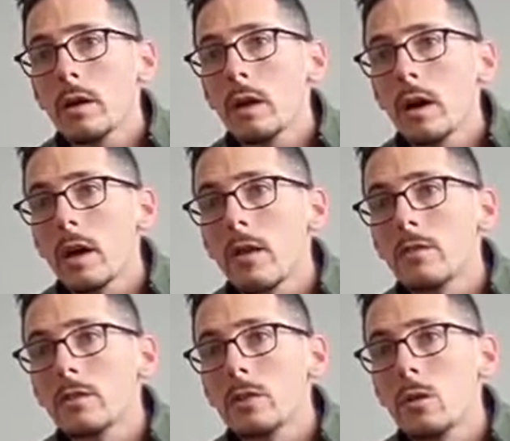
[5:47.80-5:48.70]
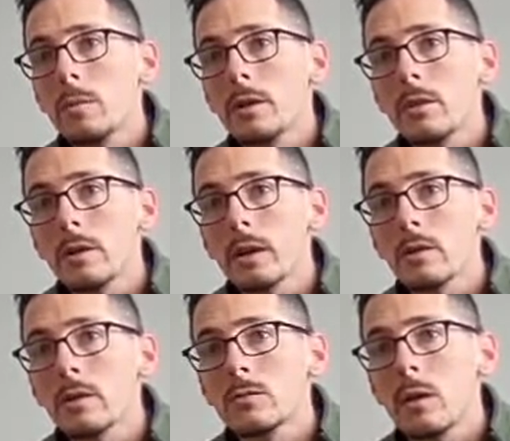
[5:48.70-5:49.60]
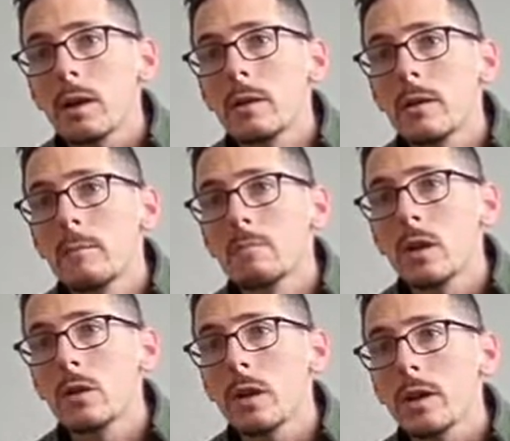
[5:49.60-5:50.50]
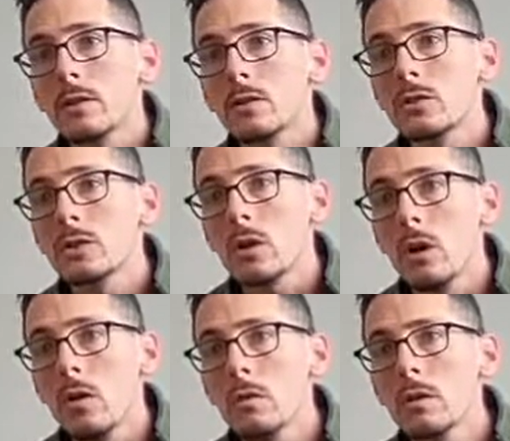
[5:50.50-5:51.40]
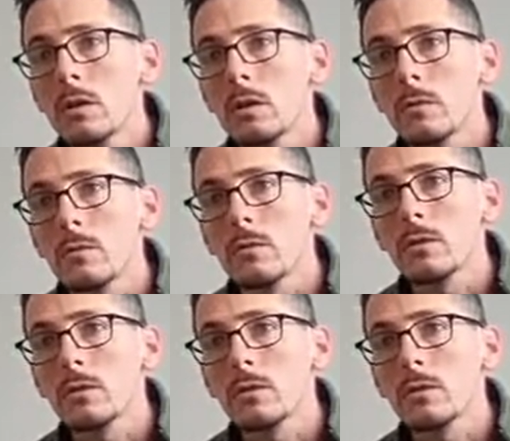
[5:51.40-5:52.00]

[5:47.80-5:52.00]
I have this open. There we go. That's why. Okay. So, give me